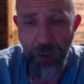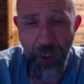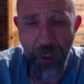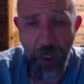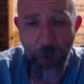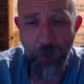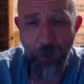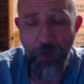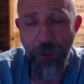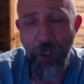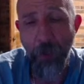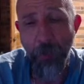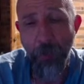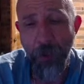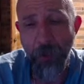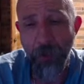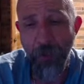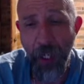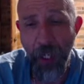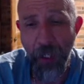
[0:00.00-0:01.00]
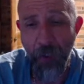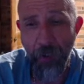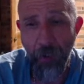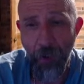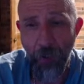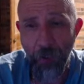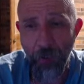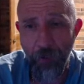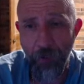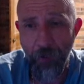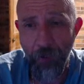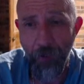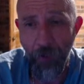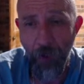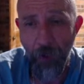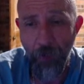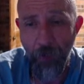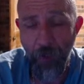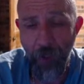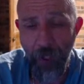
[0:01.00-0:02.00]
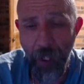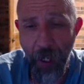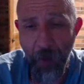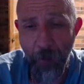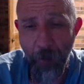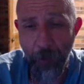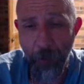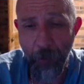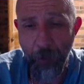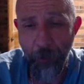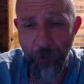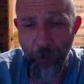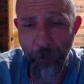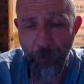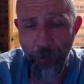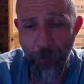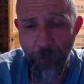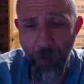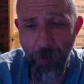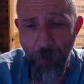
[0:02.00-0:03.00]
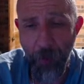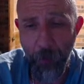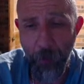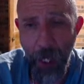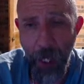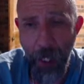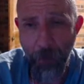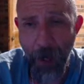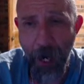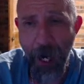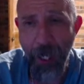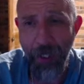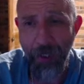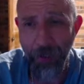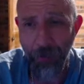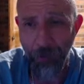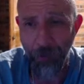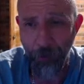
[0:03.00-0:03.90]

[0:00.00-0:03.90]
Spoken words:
something someone's found off the black market.